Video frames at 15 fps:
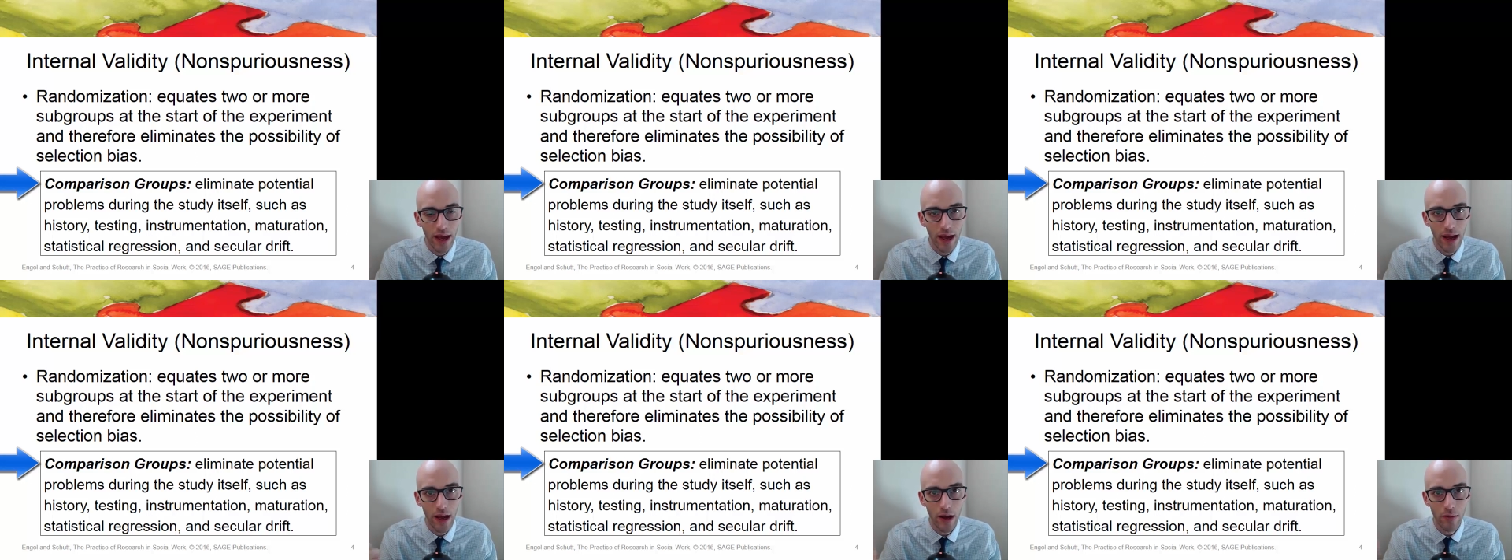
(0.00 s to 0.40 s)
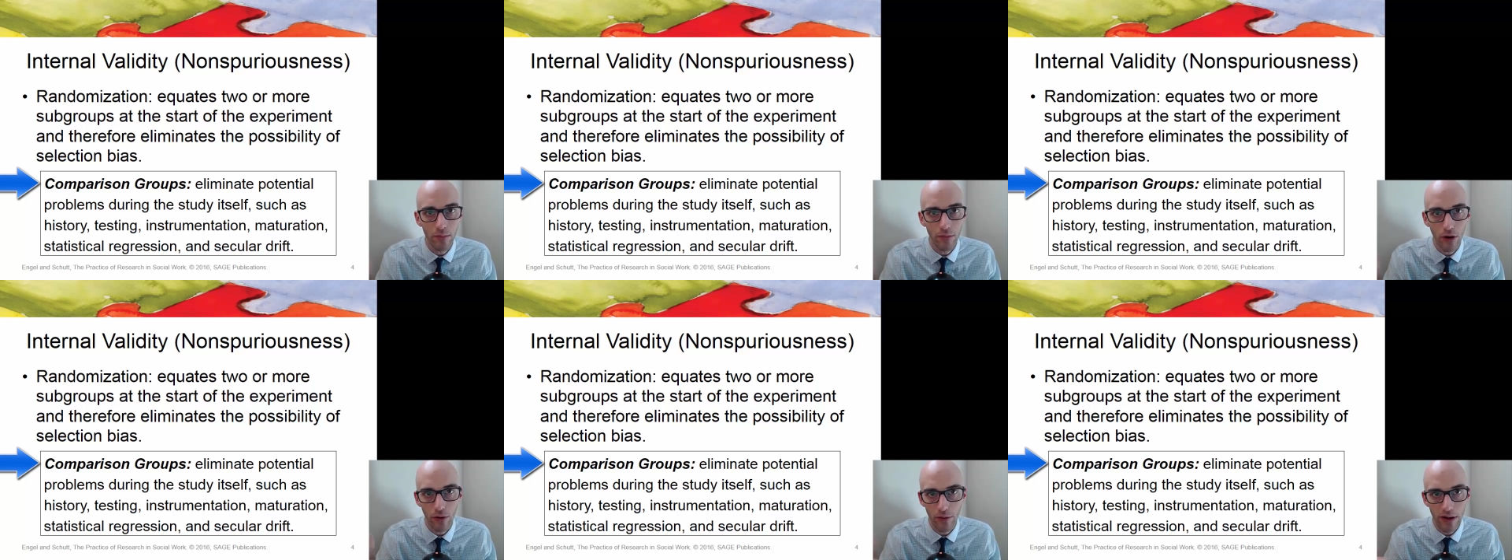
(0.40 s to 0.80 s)

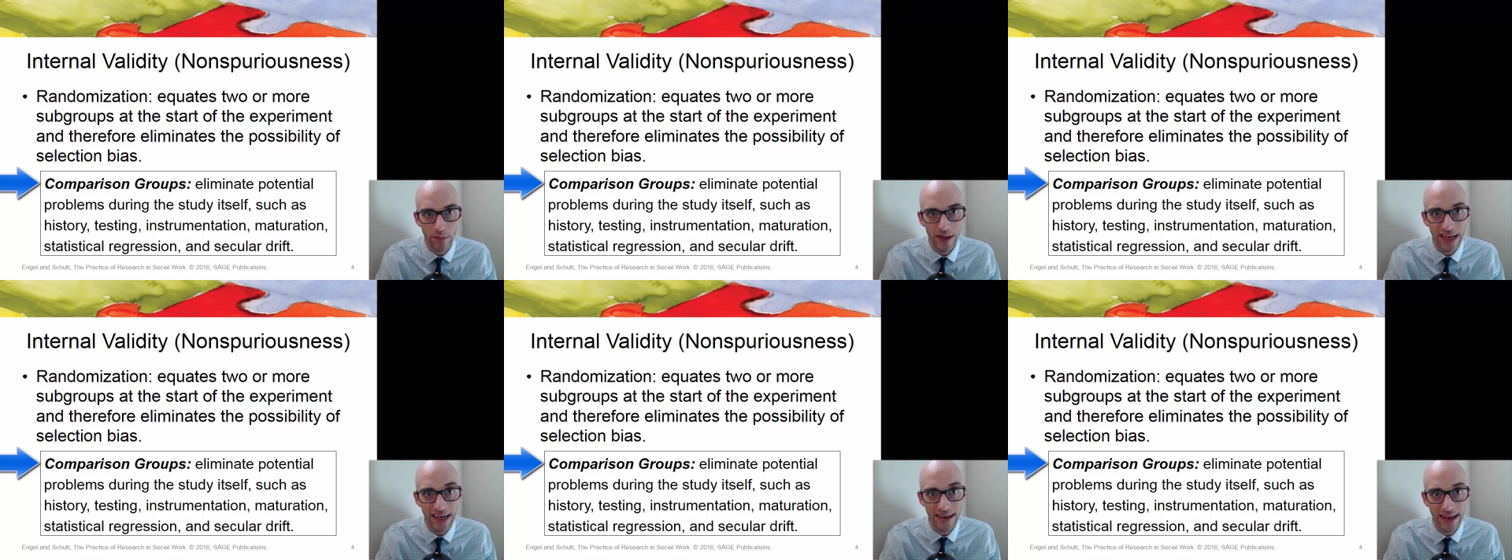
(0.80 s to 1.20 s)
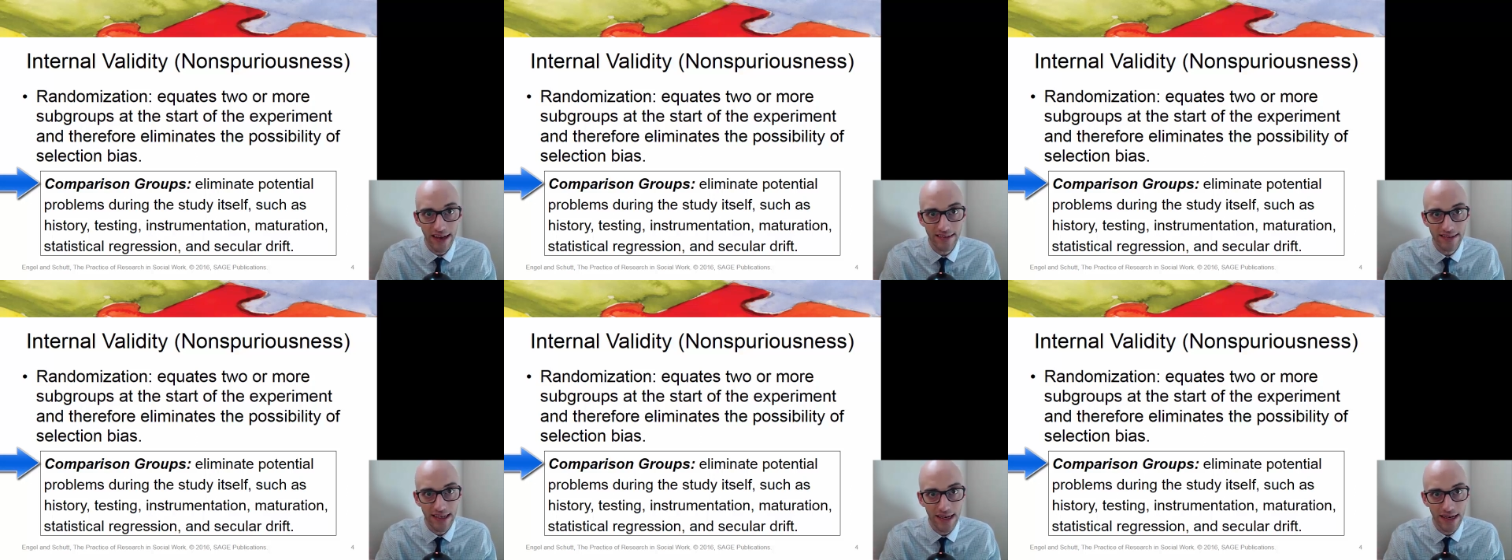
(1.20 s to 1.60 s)
or repeated
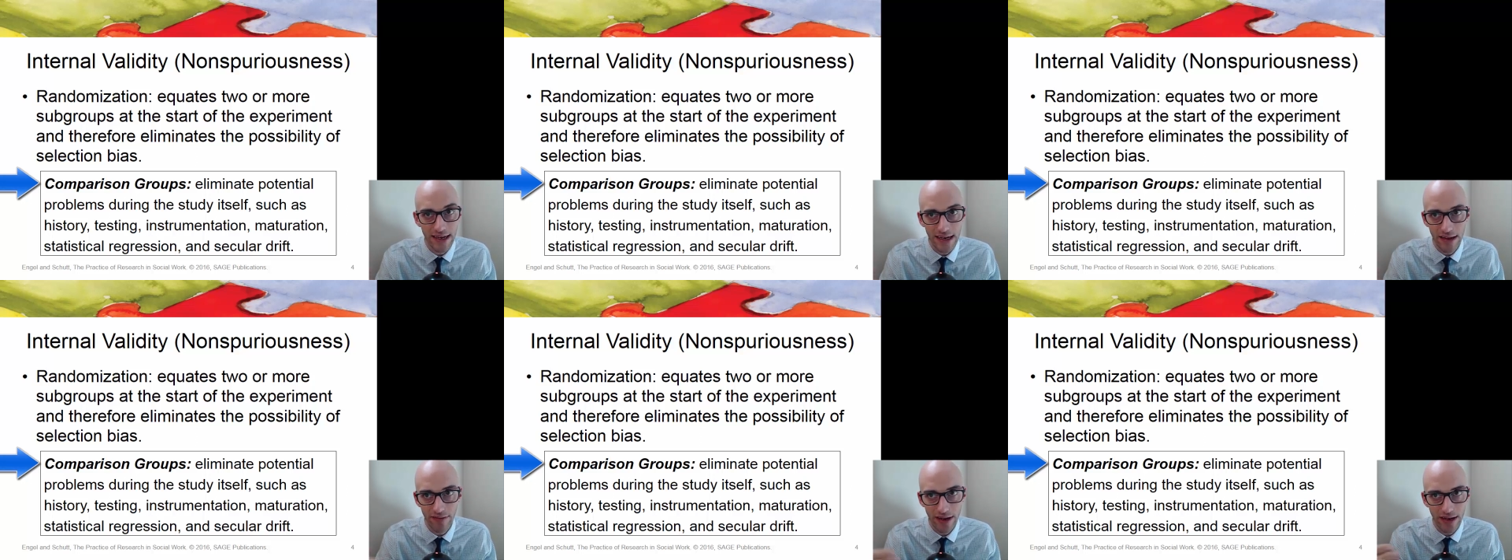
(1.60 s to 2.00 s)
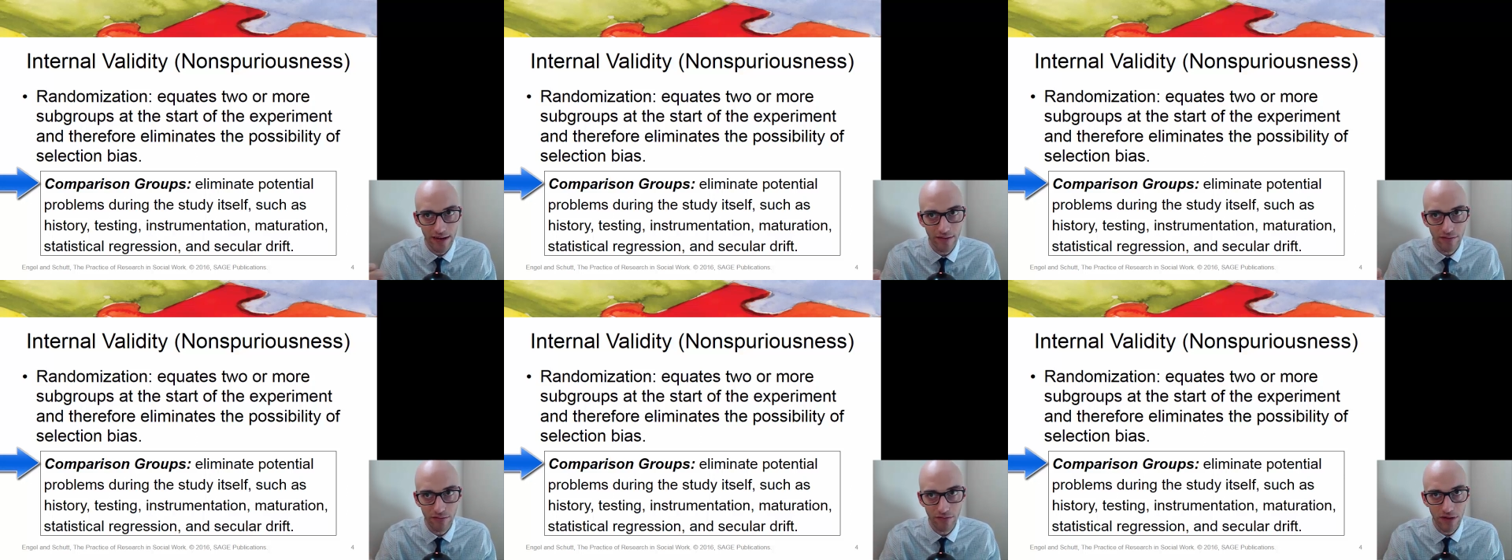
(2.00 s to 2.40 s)
testing,
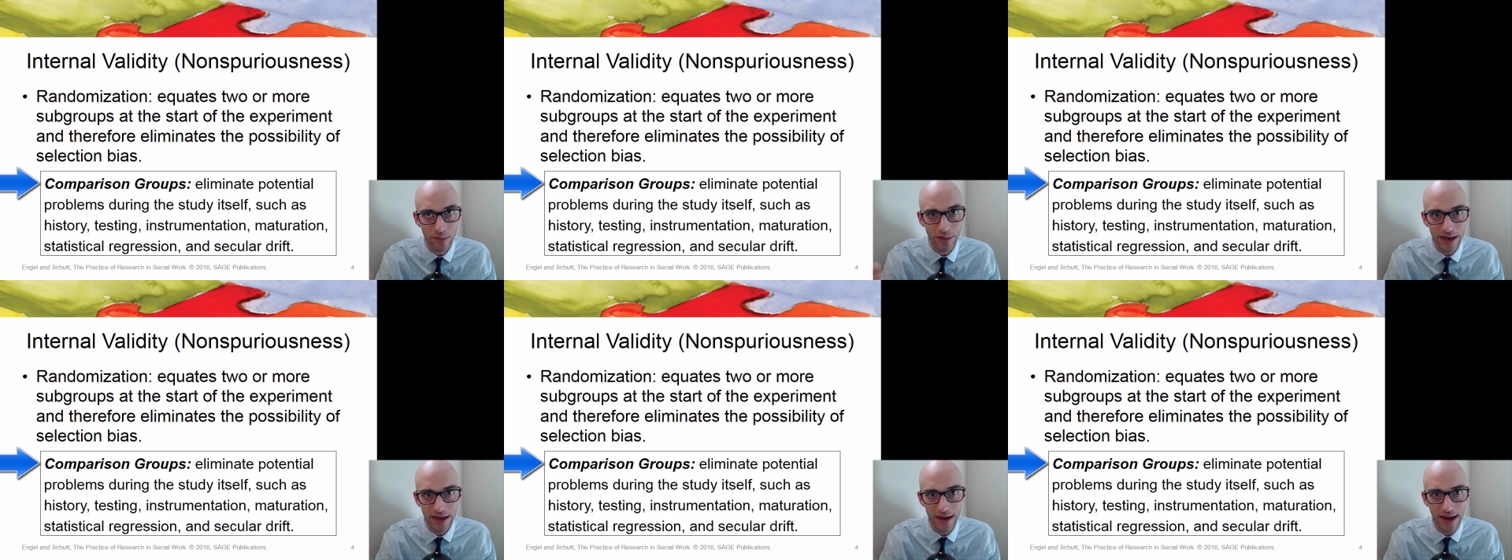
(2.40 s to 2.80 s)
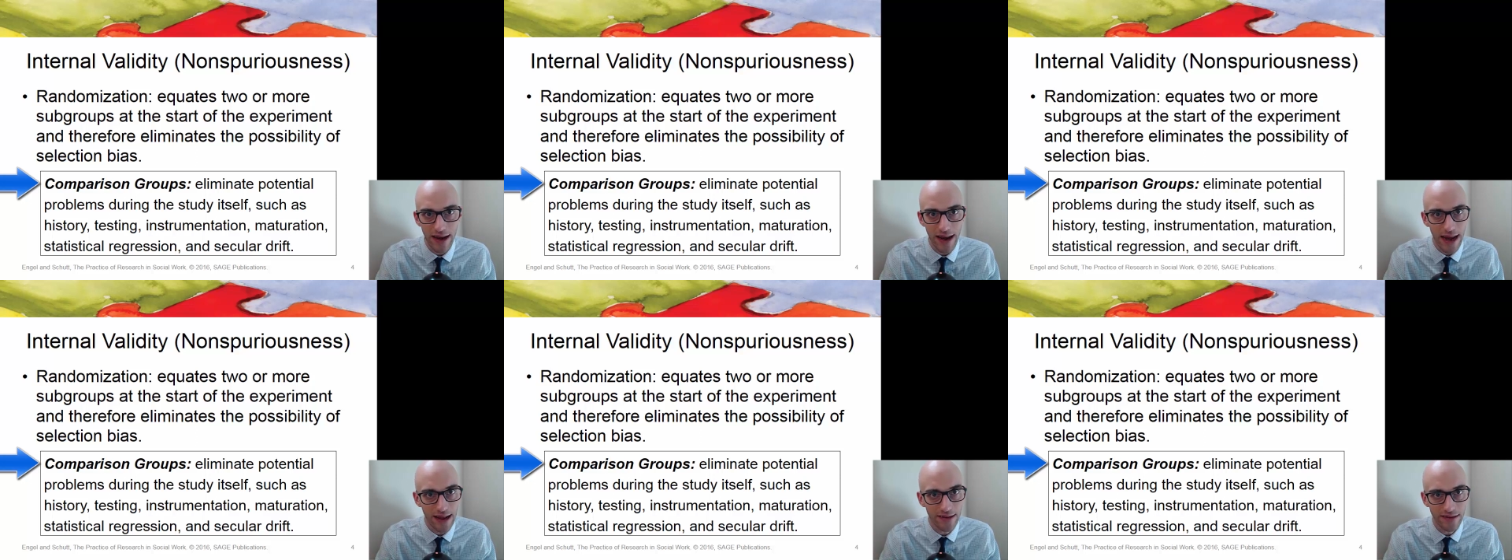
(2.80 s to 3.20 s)
giving
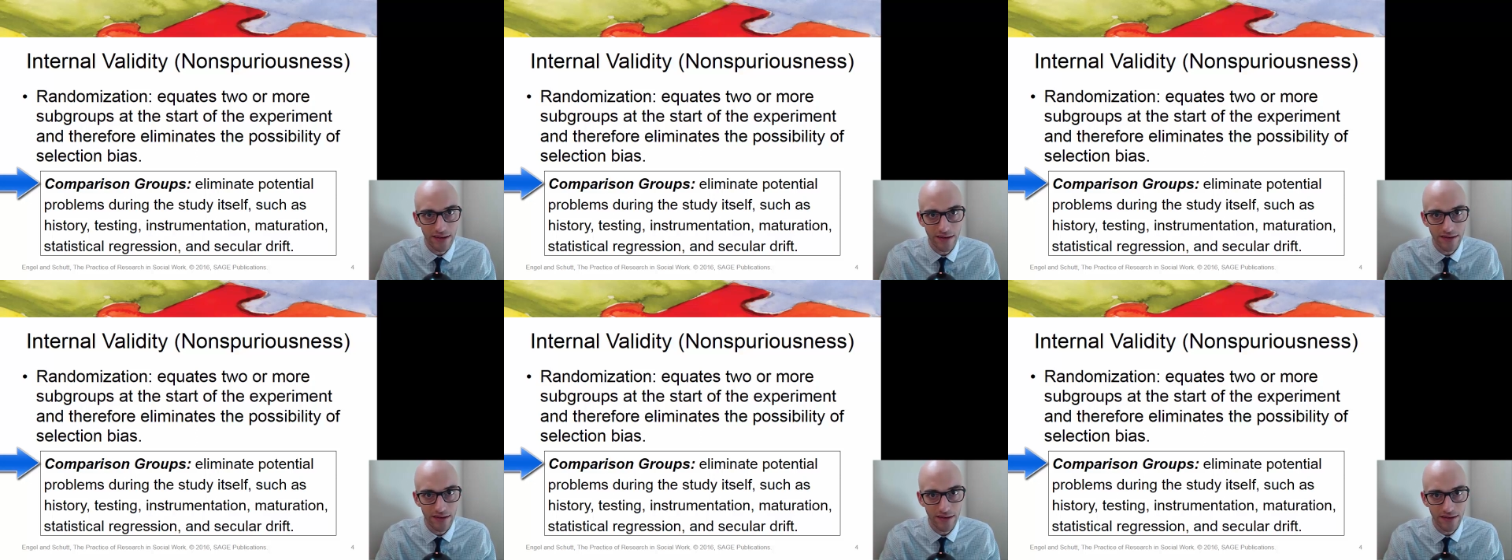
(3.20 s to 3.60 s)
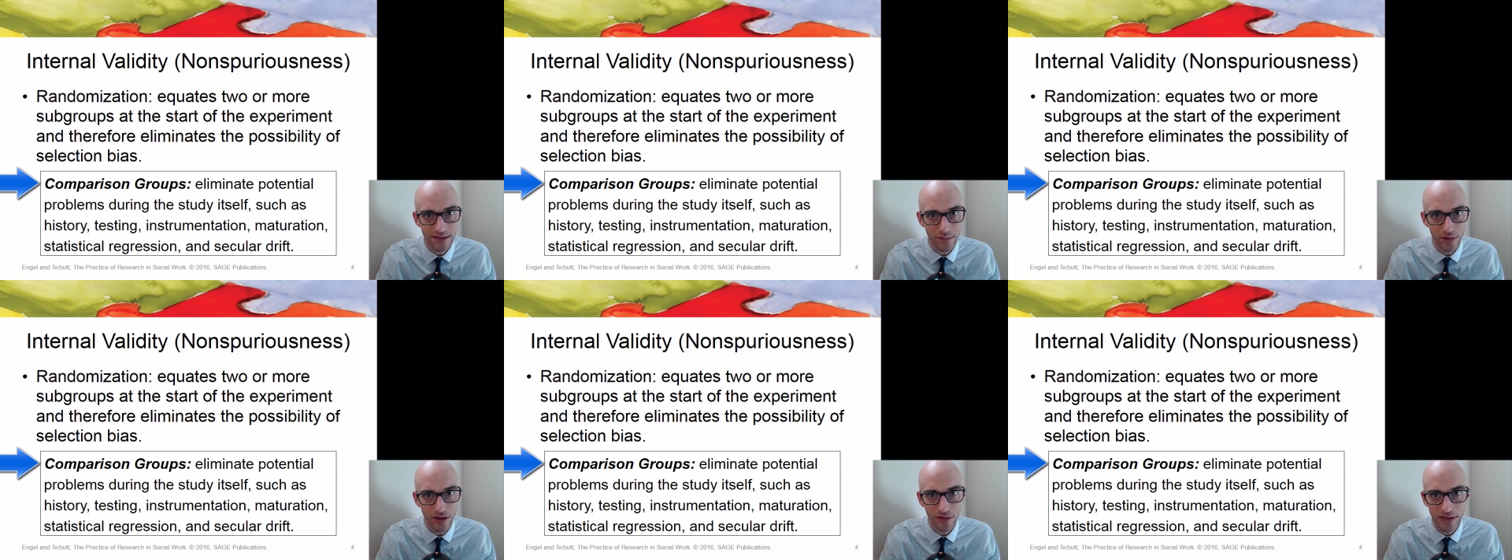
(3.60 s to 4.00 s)
repeated answers or
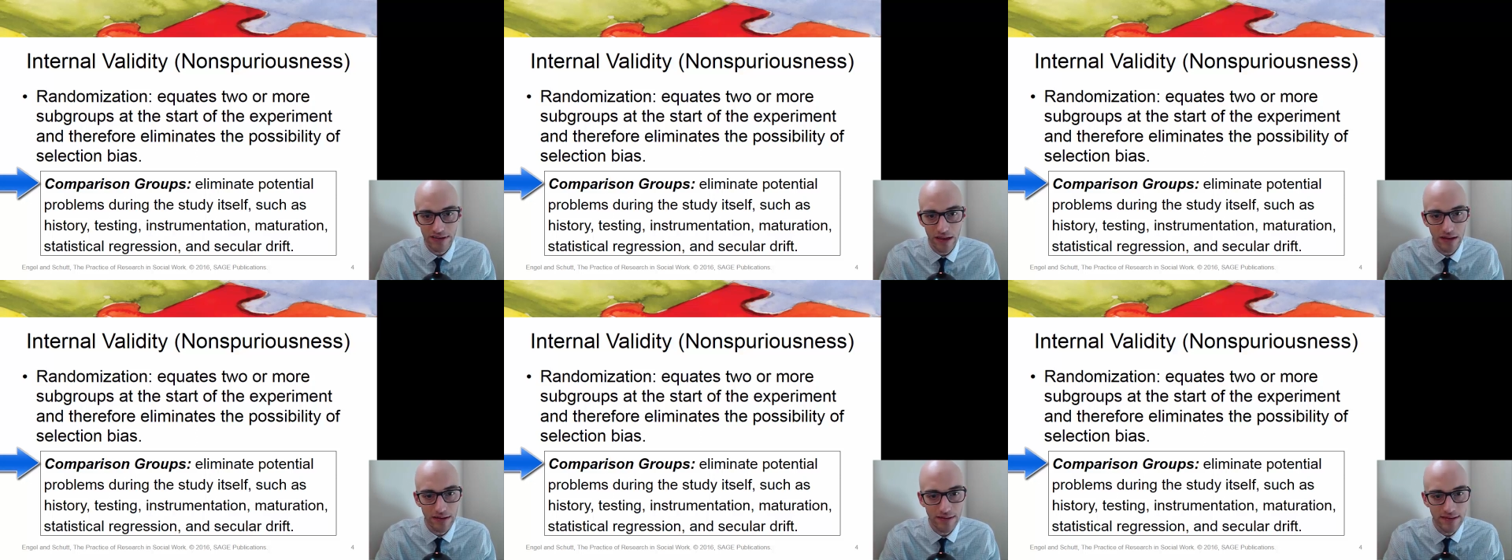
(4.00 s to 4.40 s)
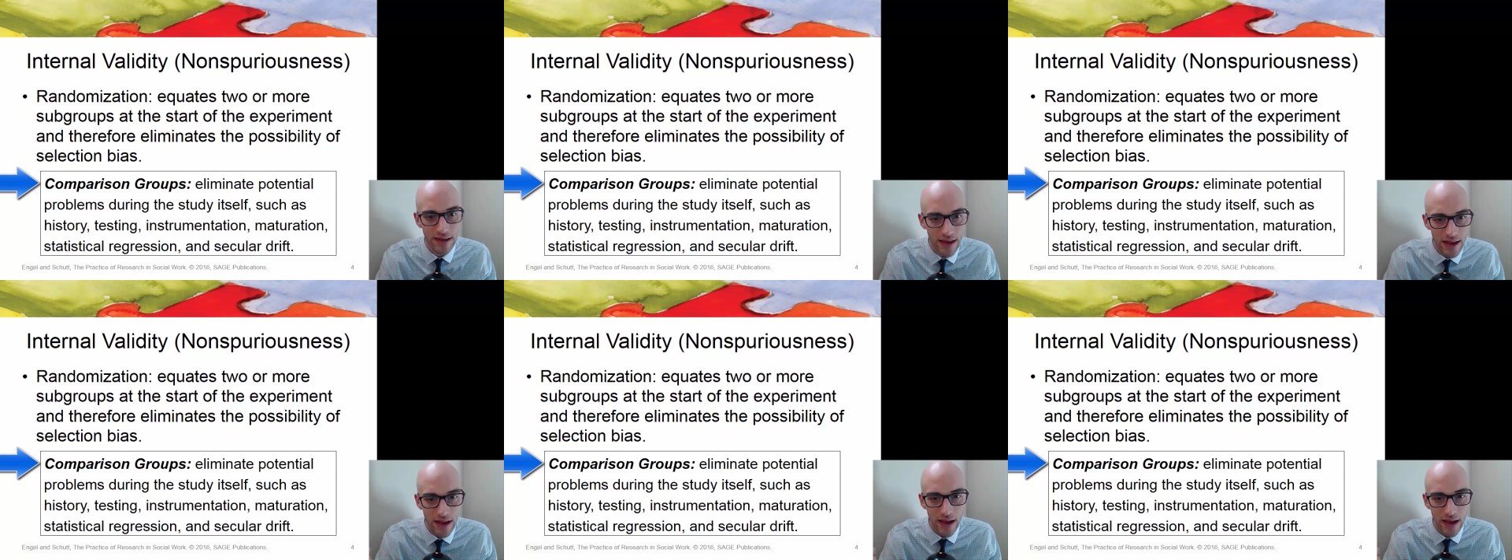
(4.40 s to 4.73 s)
similar results,